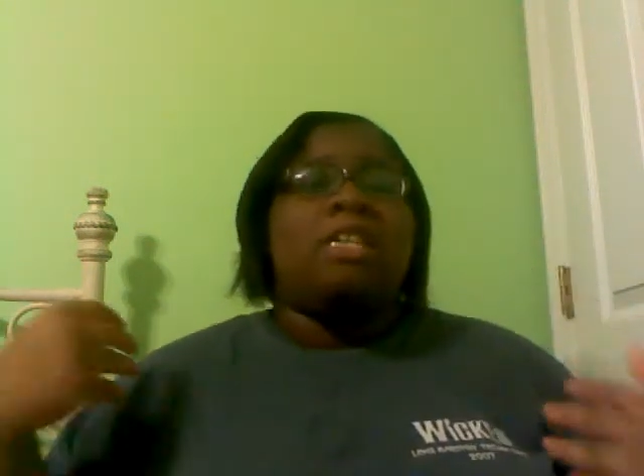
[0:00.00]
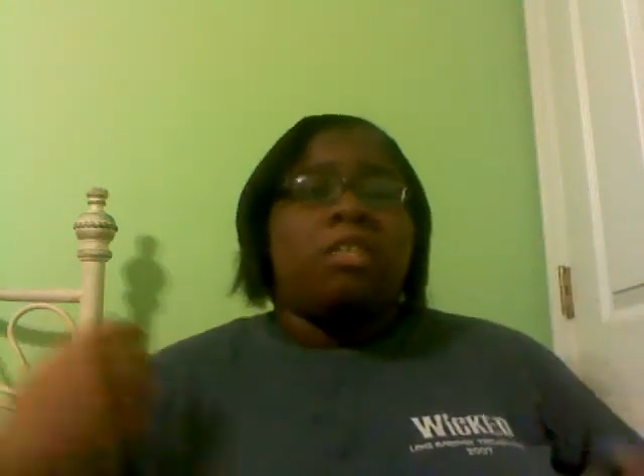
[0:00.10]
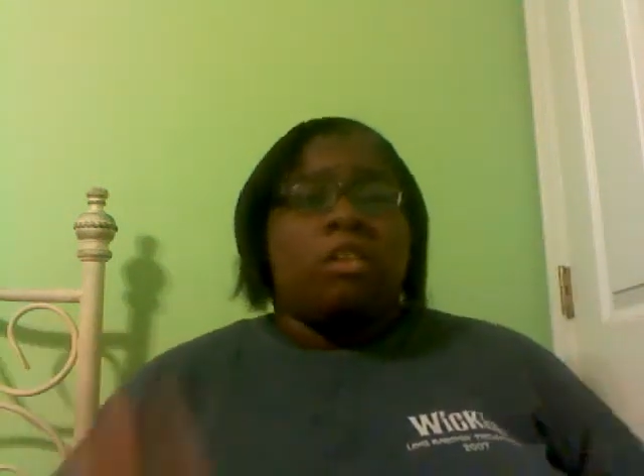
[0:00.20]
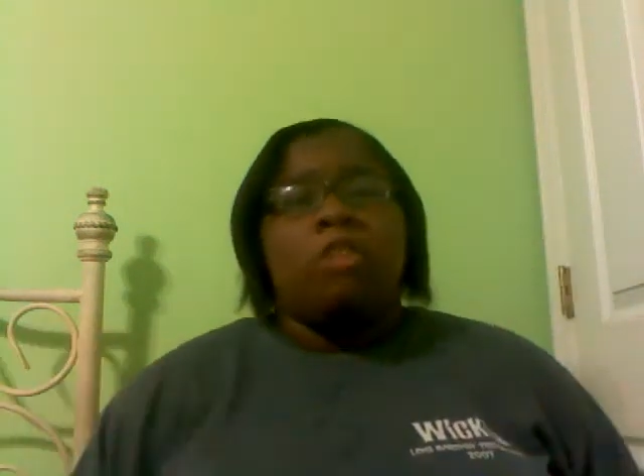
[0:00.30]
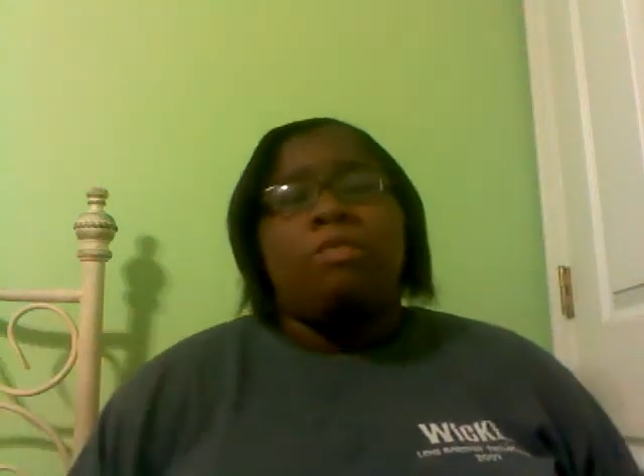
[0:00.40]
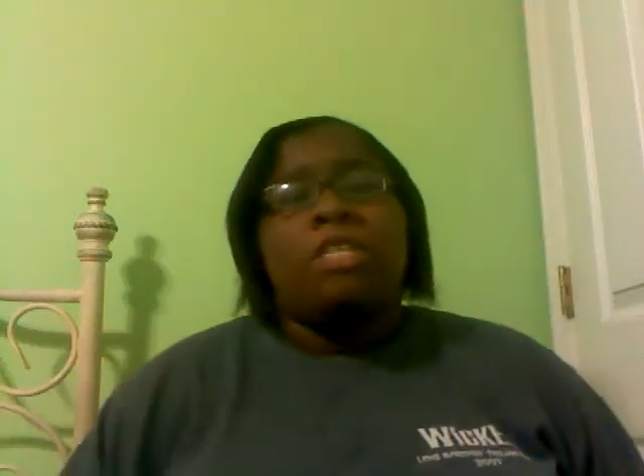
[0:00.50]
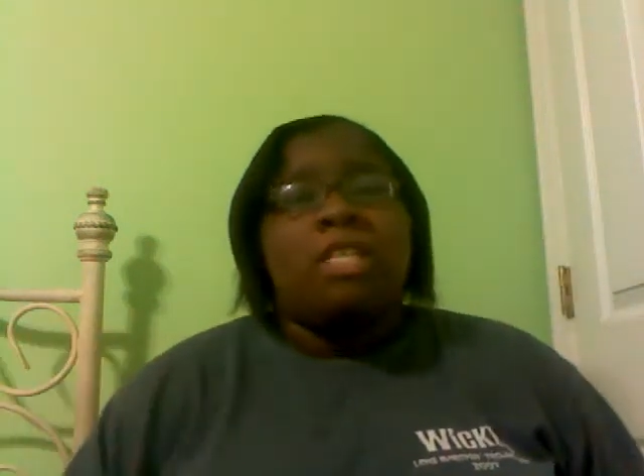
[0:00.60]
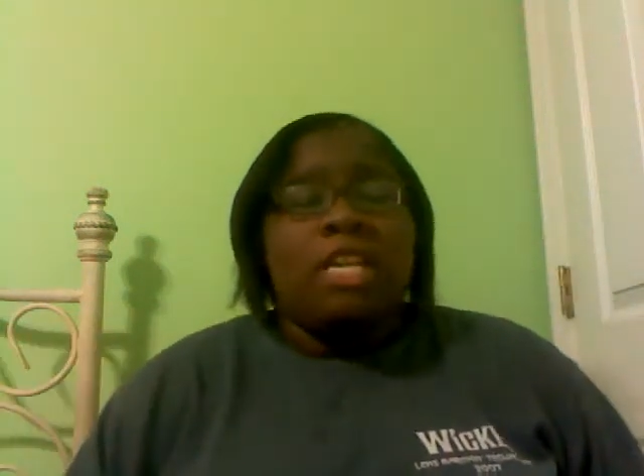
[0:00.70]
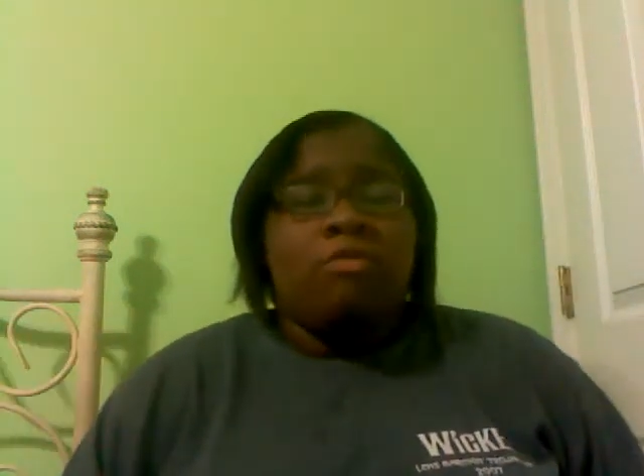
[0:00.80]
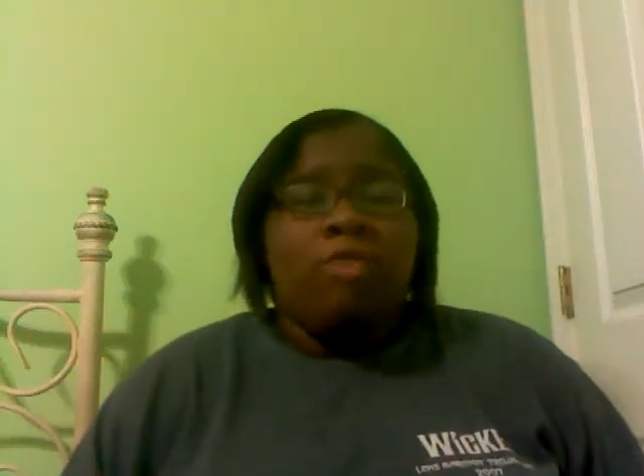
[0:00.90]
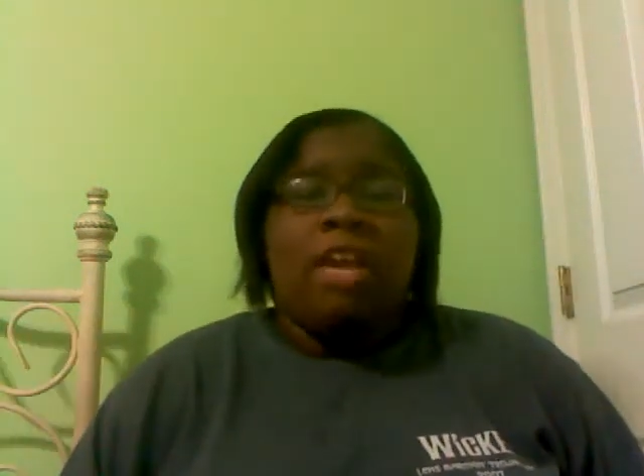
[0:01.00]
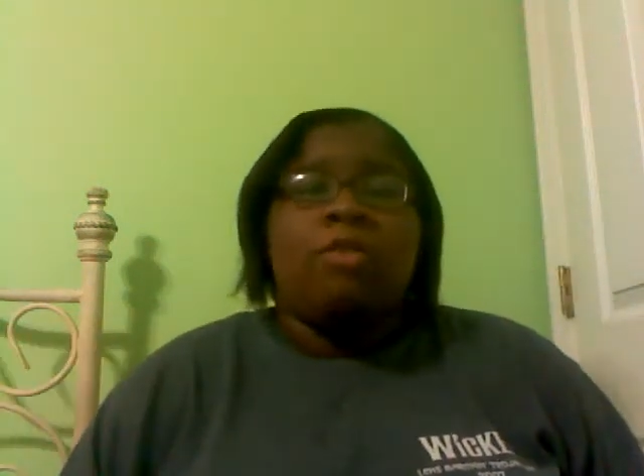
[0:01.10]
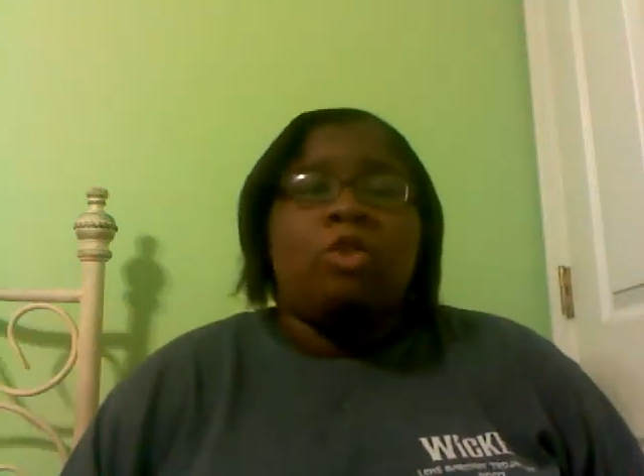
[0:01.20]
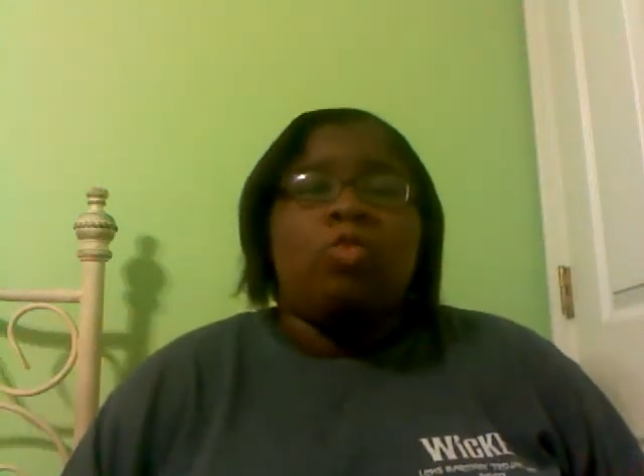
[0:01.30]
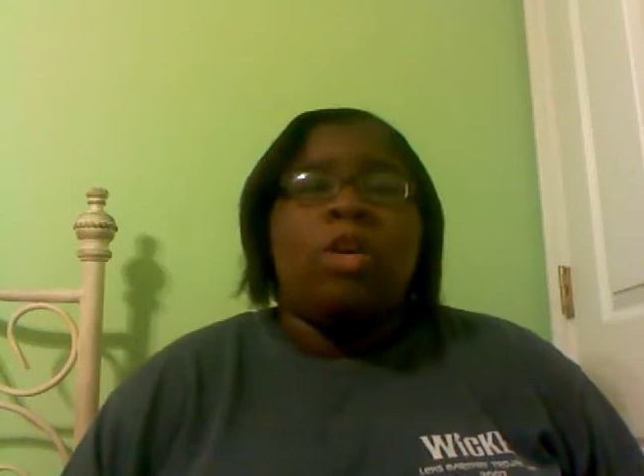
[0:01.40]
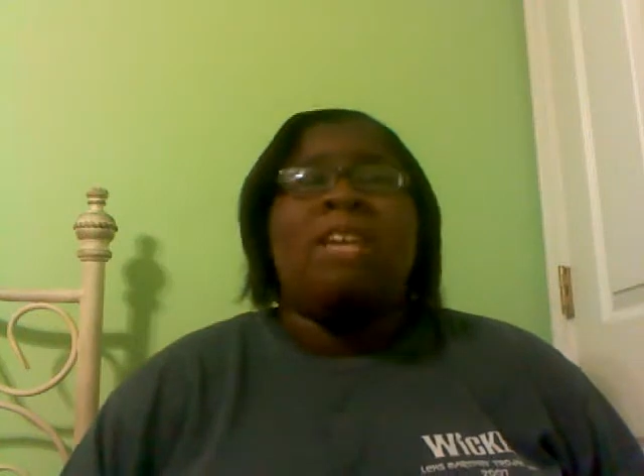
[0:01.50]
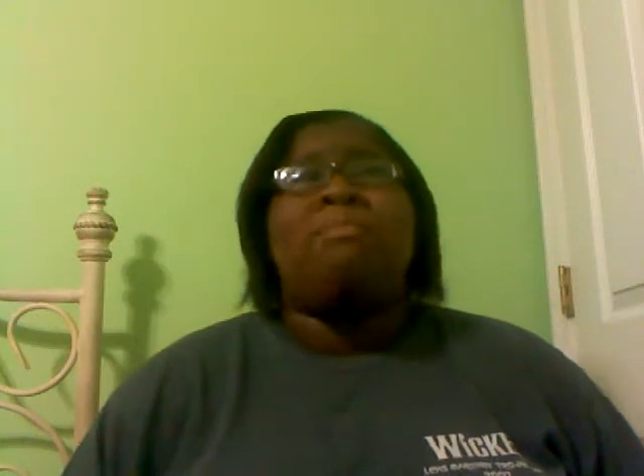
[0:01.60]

it's gonna be set in Ravenswood,